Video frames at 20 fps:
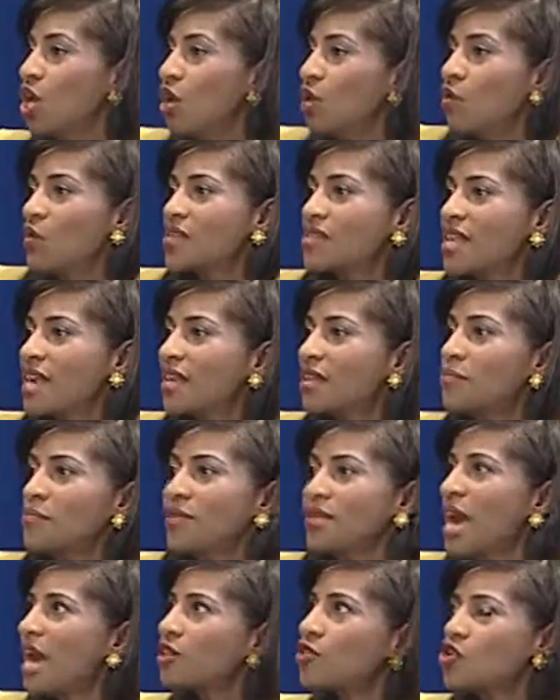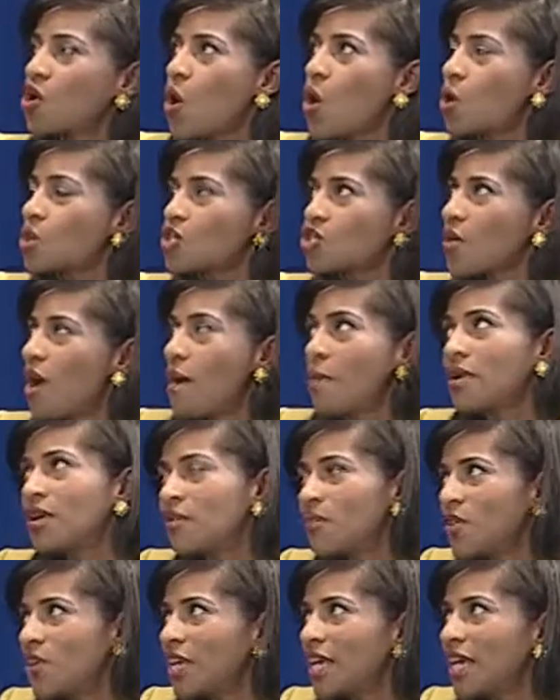we say, but I told you I'm
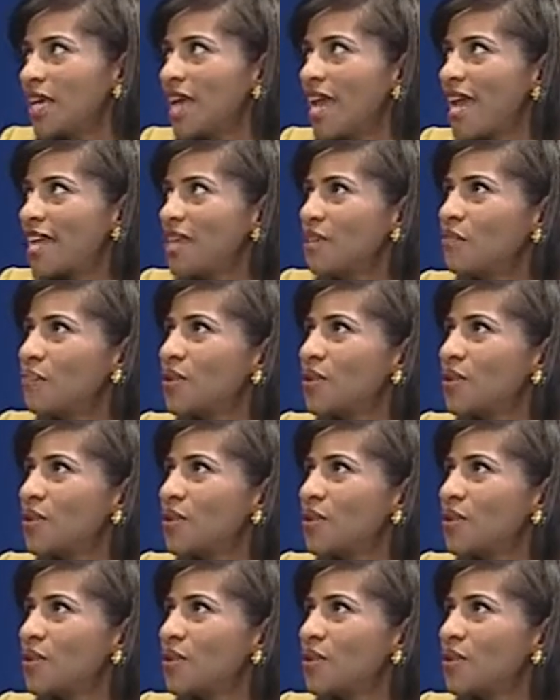communicating,